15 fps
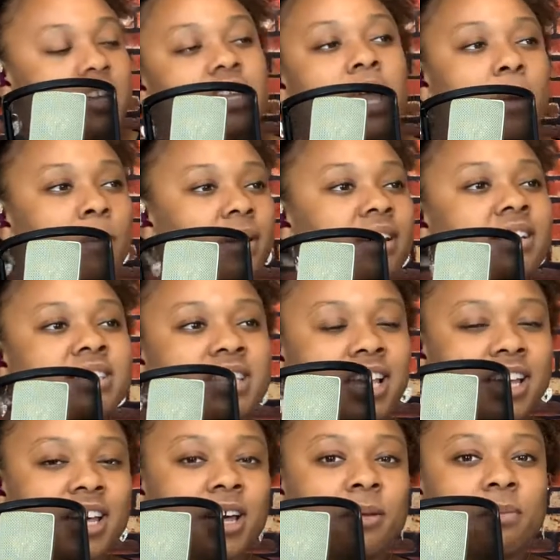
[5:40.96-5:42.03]
Yeah, because they
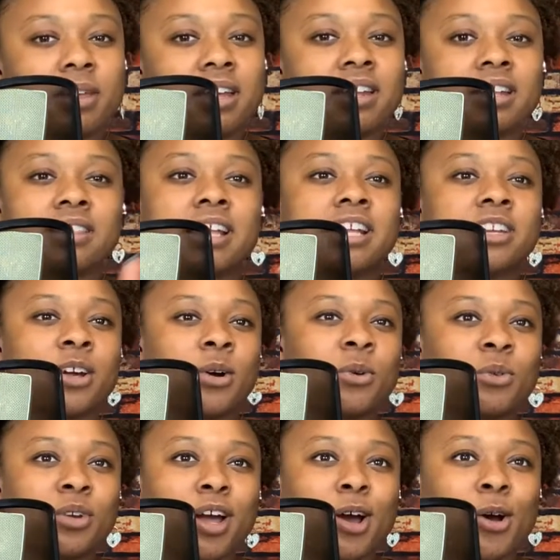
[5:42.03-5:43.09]
come in and they don't
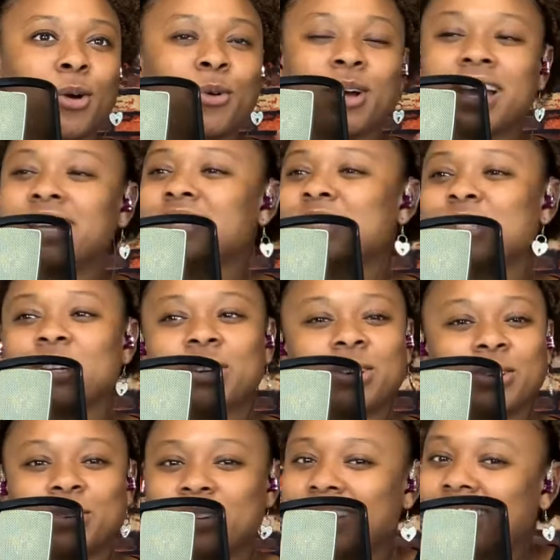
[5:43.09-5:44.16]
know. And
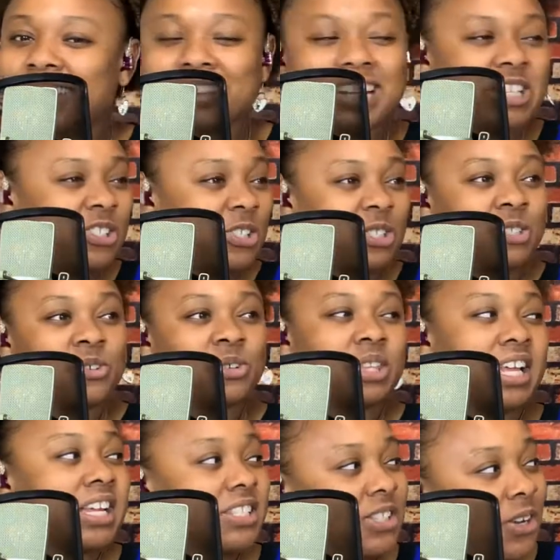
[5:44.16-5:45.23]
so they just do
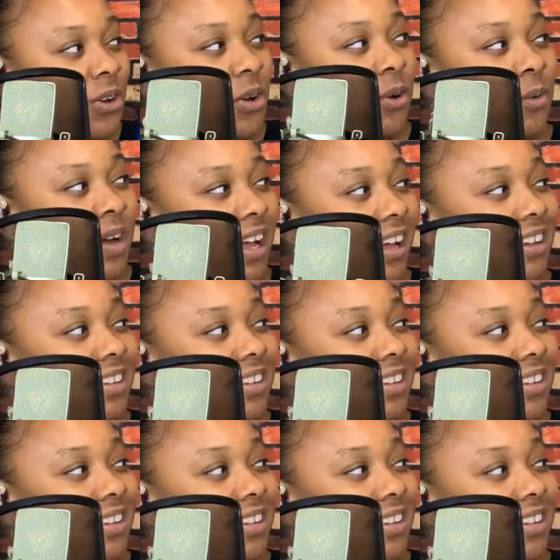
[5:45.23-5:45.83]
things their own way.